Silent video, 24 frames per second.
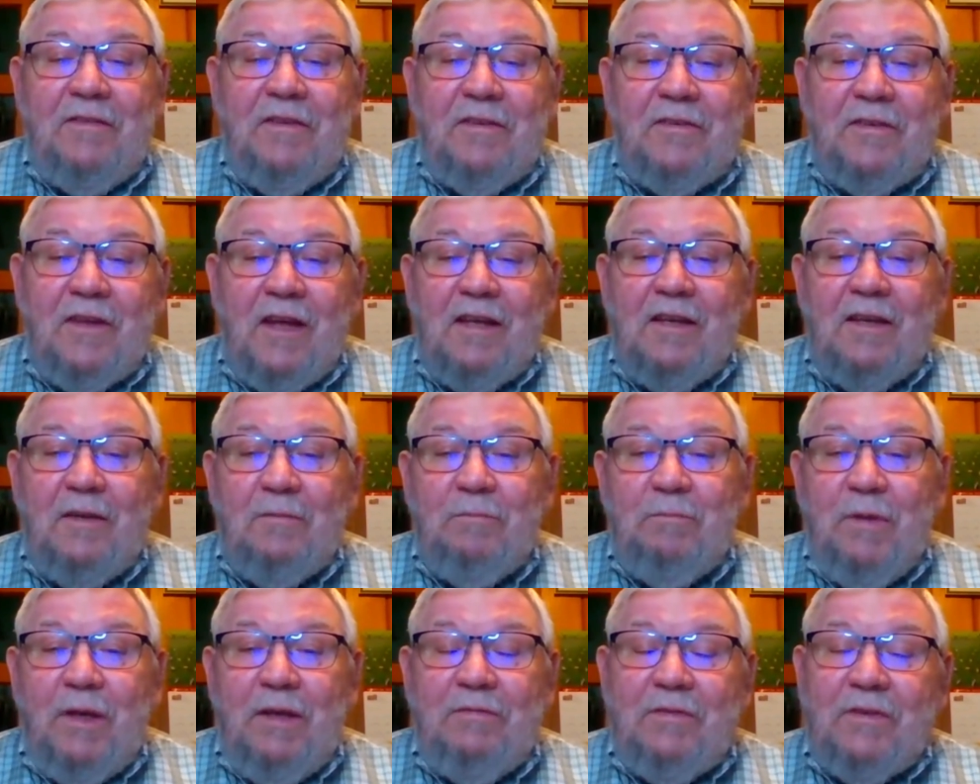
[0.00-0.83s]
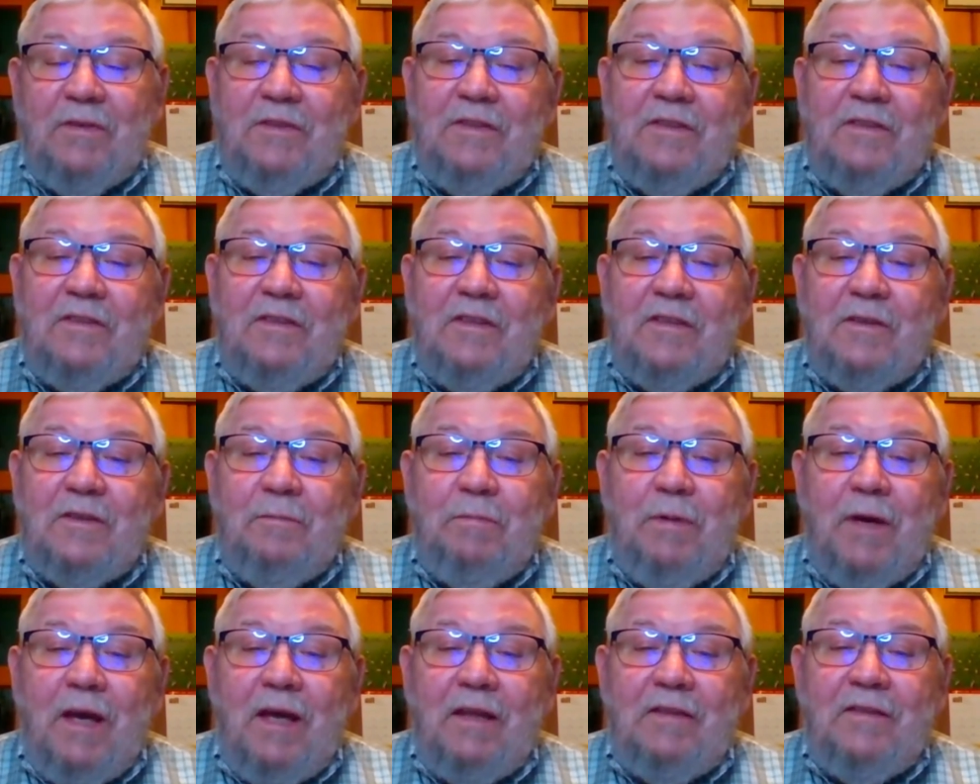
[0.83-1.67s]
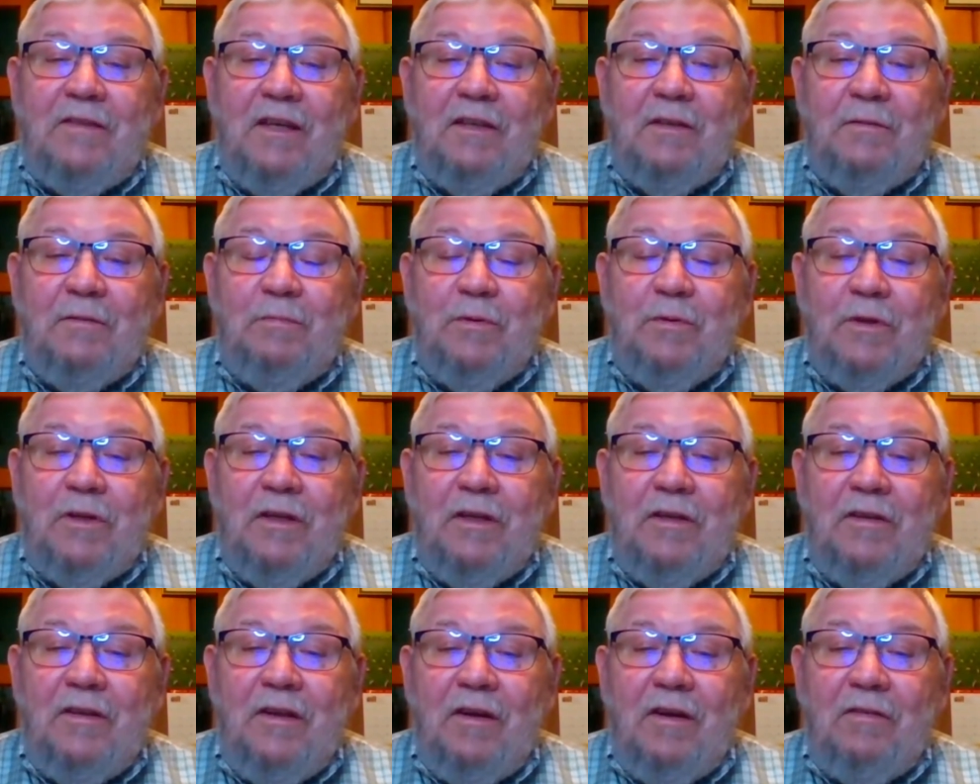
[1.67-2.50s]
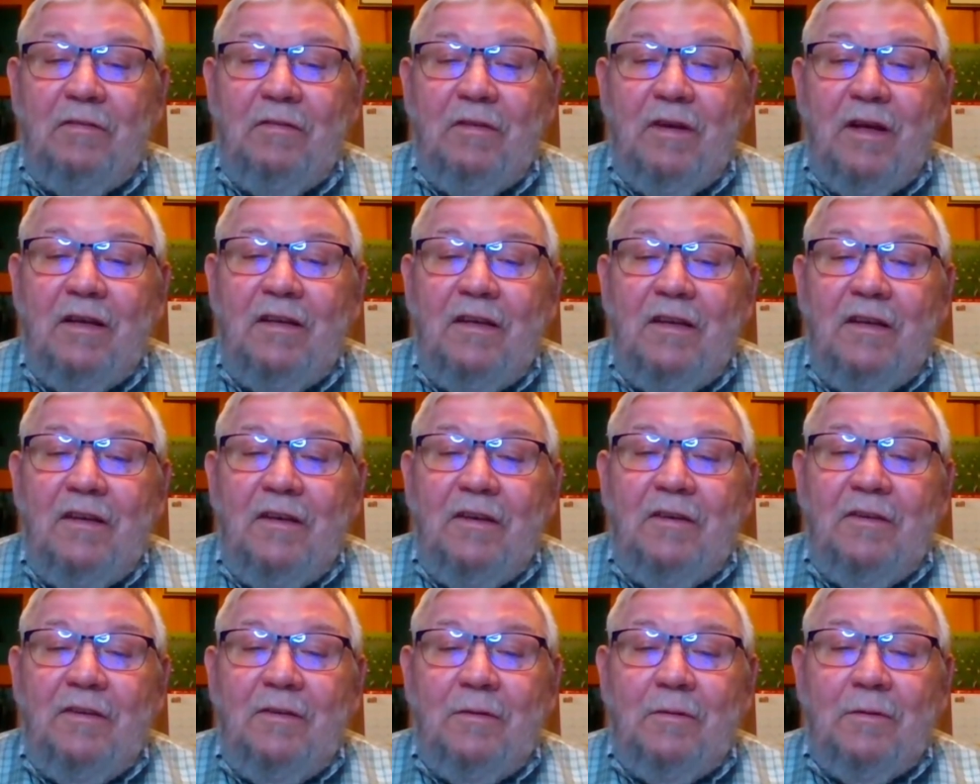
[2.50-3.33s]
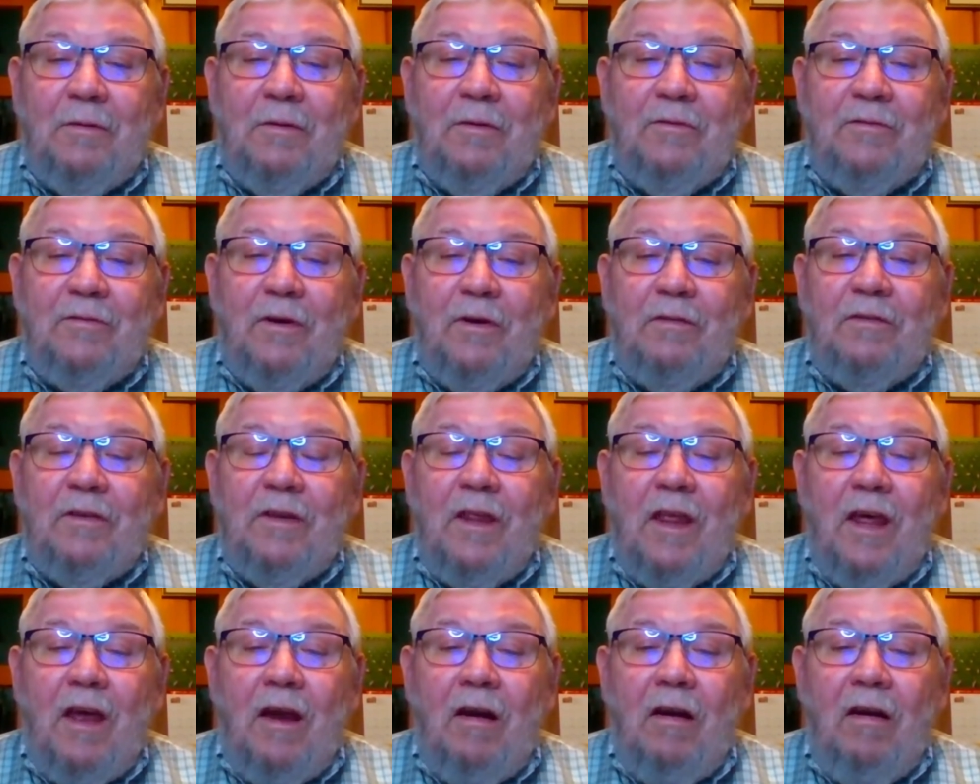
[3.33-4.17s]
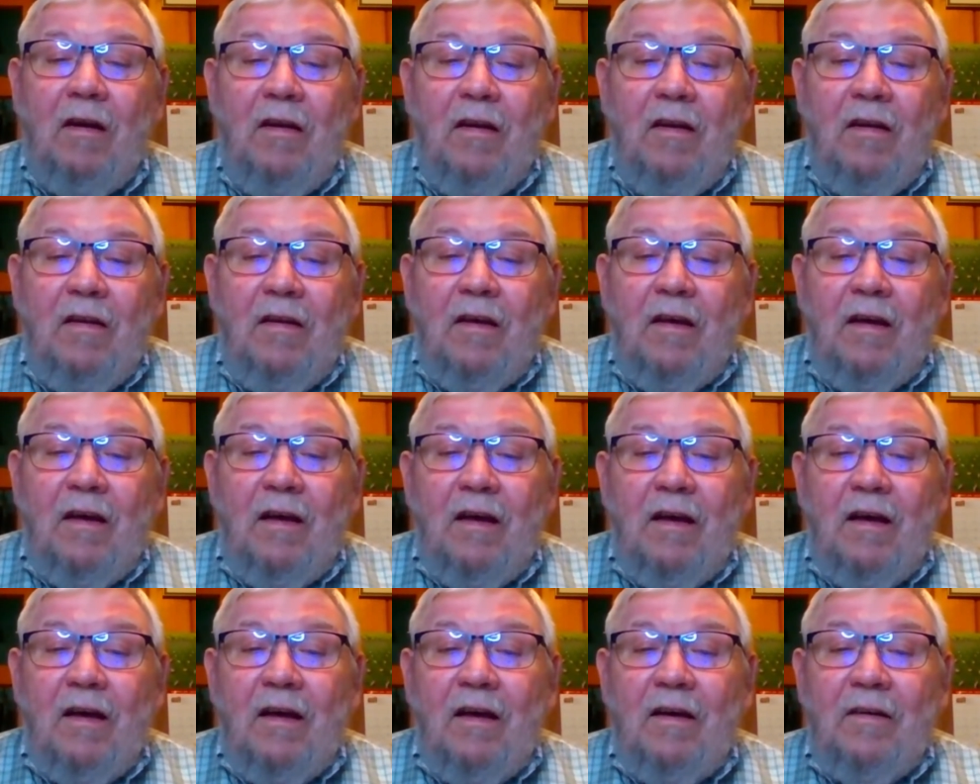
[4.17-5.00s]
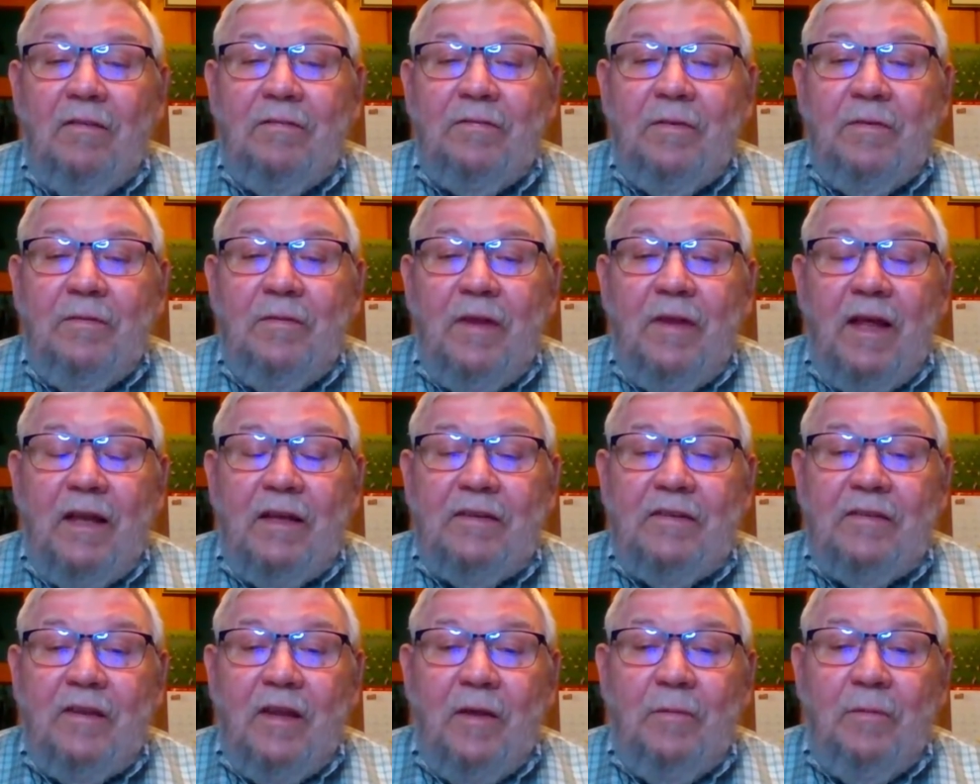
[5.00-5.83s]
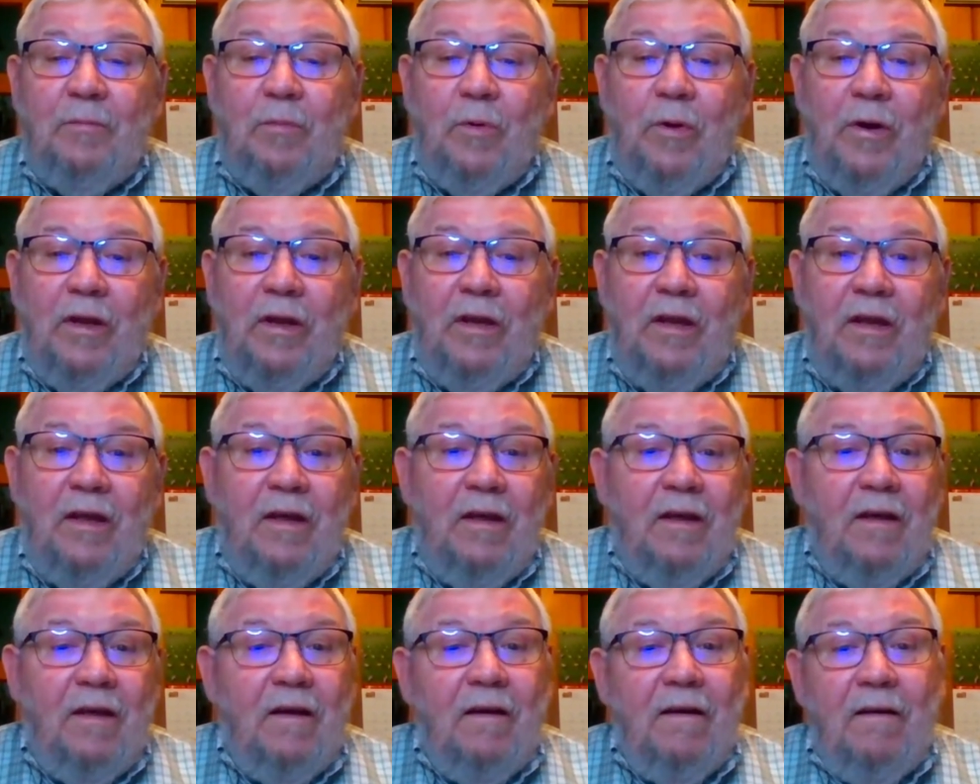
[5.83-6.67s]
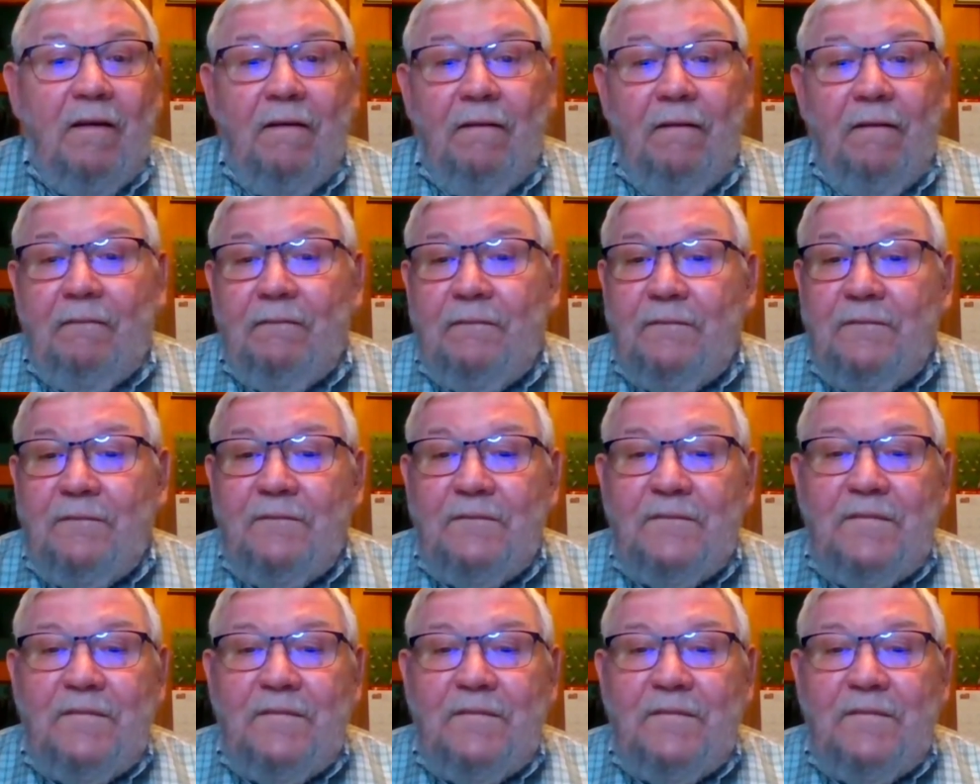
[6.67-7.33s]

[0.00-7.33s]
decided beef isn't such a bad thing to put in their noodles over there. From that standpoint, the